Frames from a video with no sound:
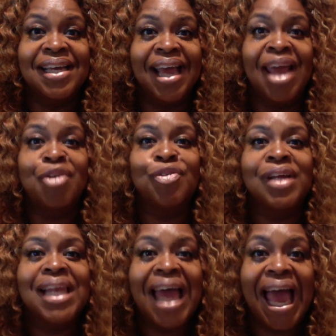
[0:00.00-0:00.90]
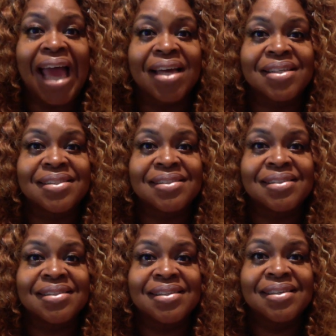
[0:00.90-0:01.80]
And relax.
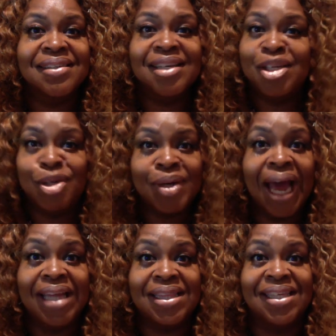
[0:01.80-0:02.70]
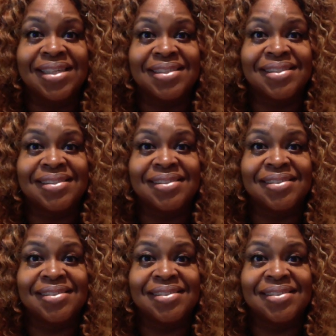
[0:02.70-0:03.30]
You got this.